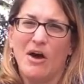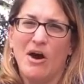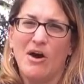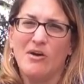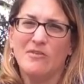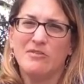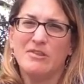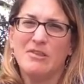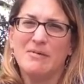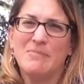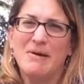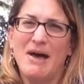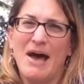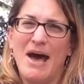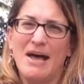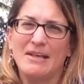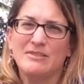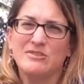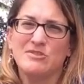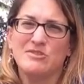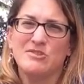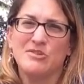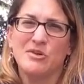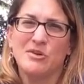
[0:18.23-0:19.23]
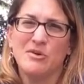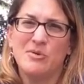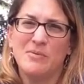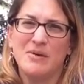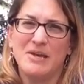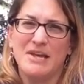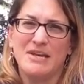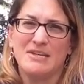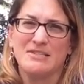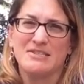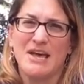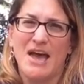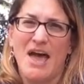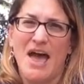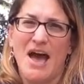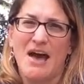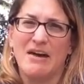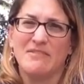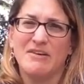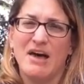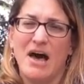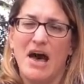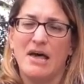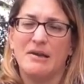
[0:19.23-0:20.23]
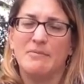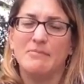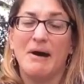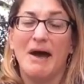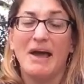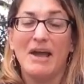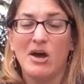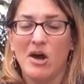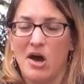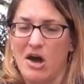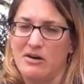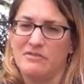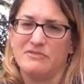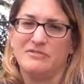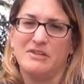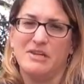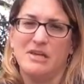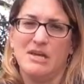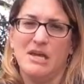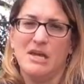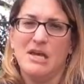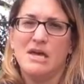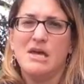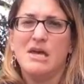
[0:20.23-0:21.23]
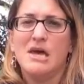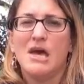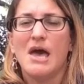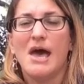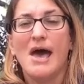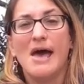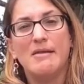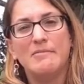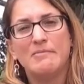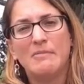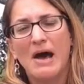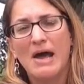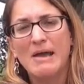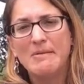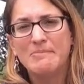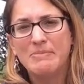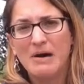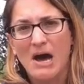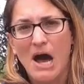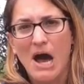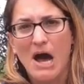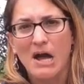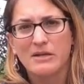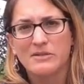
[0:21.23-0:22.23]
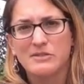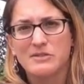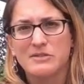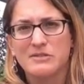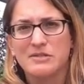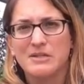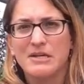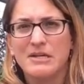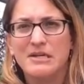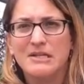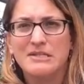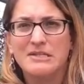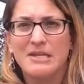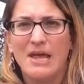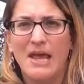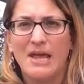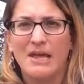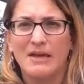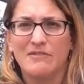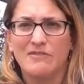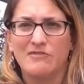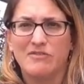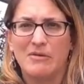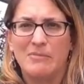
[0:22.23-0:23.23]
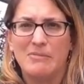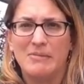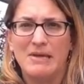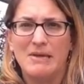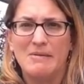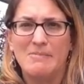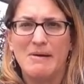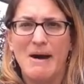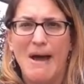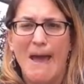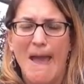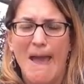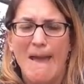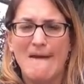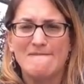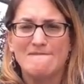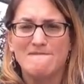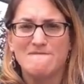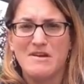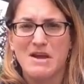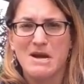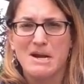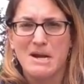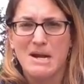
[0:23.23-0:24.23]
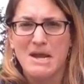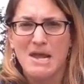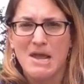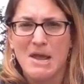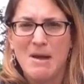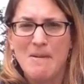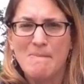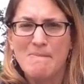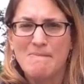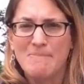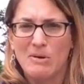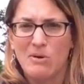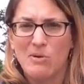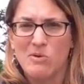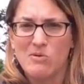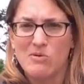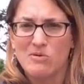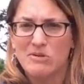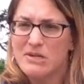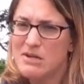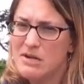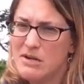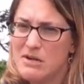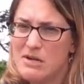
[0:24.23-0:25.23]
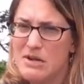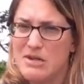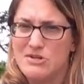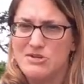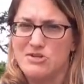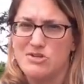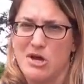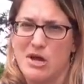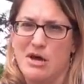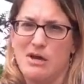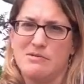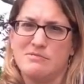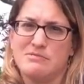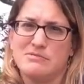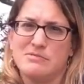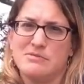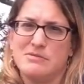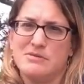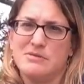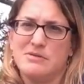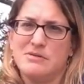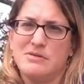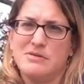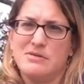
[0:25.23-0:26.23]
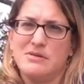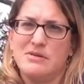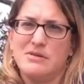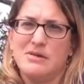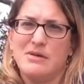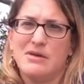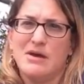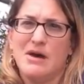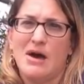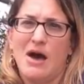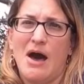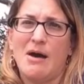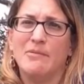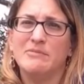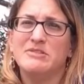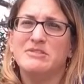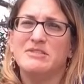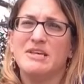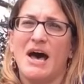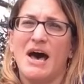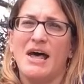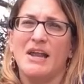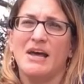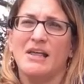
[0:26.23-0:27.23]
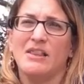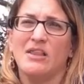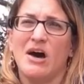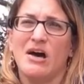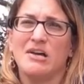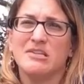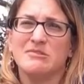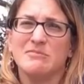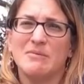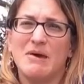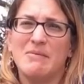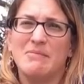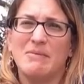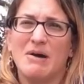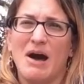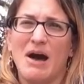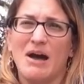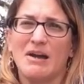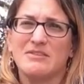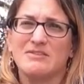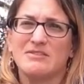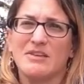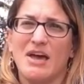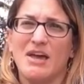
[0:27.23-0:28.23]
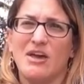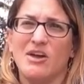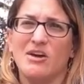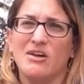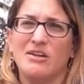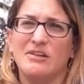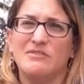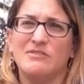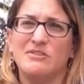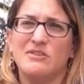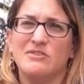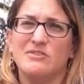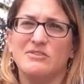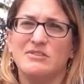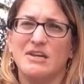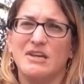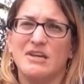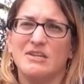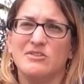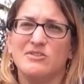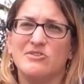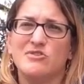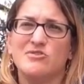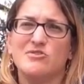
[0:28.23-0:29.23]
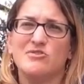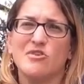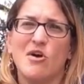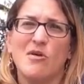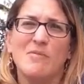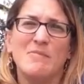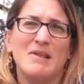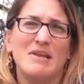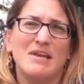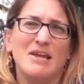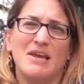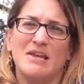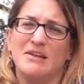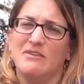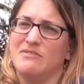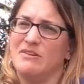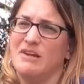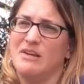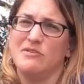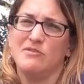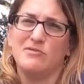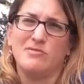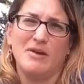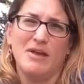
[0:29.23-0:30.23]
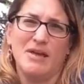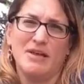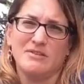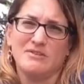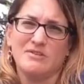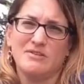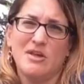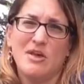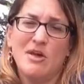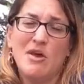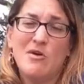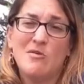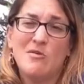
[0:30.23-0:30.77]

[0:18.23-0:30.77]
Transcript: Over the past two weeks, I have had my coffee and my box taken from me by a very bold ninja. I'm sad I lost my box. I could have used it in so many innovative ways.